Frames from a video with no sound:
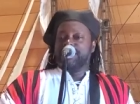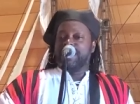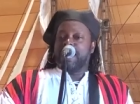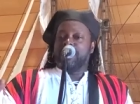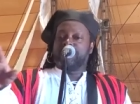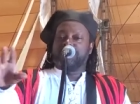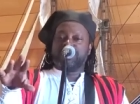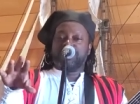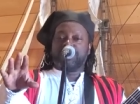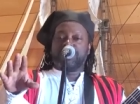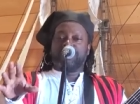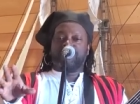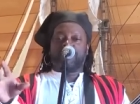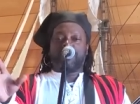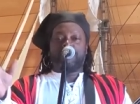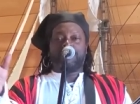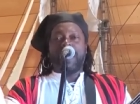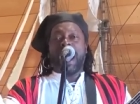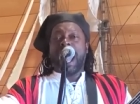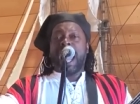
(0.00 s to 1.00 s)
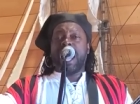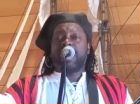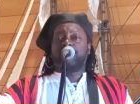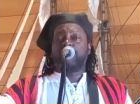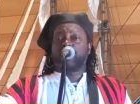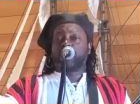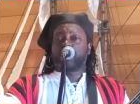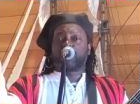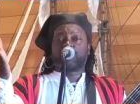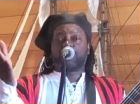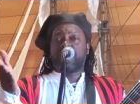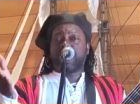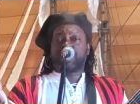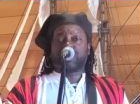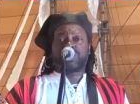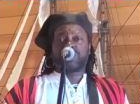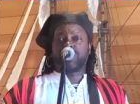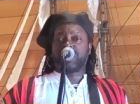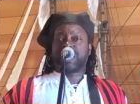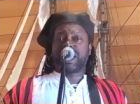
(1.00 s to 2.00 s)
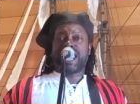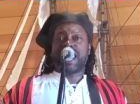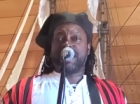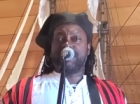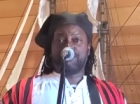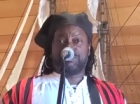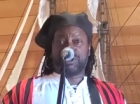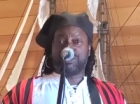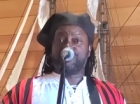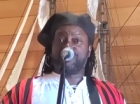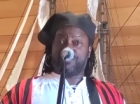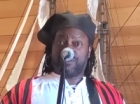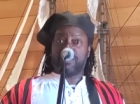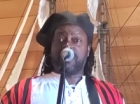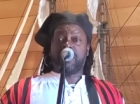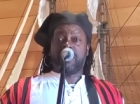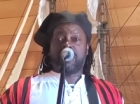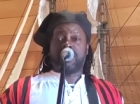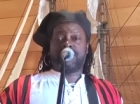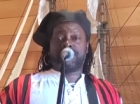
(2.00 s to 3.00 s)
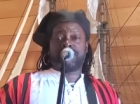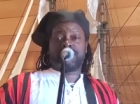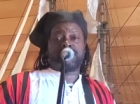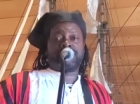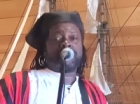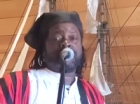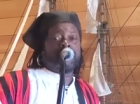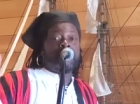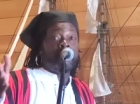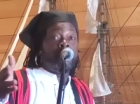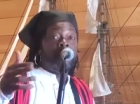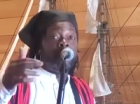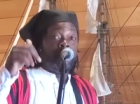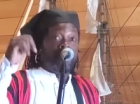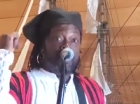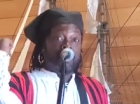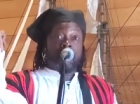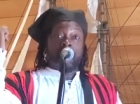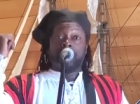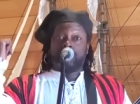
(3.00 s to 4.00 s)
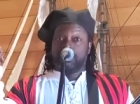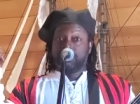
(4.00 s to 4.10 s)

Now digging for pirate's treasure can be fun,